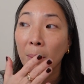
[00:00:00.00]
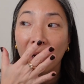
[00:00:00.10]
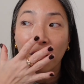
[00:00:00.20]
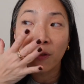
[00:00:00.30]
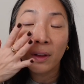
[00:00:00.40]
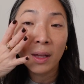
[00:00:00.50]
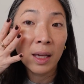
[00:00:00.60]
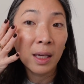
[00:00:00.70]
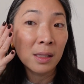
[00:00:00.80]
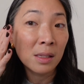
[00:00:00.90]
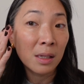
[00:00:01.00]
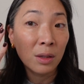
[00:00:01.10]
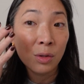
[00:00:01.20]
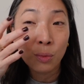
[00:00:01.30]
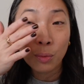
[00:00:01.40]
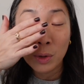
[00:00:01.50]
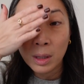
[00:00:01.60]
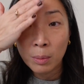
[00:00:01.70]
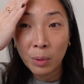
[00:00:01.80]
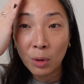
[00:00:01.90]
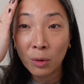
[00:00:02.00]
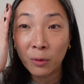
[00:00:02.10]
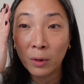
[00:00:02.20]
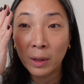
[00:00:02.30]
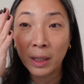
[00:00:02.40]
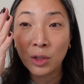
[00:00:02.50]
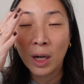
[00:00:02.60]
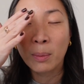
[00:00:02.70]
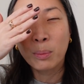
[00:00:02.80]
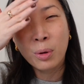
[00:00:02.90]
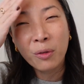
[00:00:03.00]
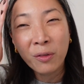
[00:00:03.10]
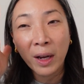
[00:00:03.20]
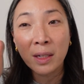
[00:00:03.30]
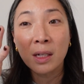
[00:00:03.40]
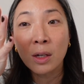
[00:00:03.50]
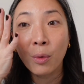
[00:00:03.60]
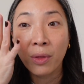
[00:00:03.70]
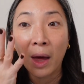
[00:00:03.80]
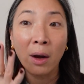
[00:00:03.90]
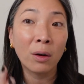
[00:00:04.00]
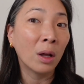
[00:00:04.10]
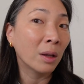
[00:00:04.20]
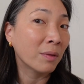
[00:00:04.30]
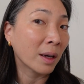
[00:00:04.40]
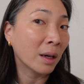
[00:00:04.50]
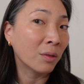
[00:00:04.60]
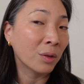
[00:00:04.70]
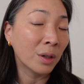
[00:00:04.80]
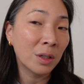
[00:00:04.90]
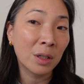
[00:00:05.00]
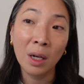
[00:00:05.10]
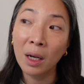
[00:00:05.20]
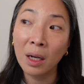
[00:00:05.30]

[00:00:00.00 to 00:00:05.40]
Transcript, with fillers: but I feel like it's done this really beautiful like job perfecting without all of that coverage.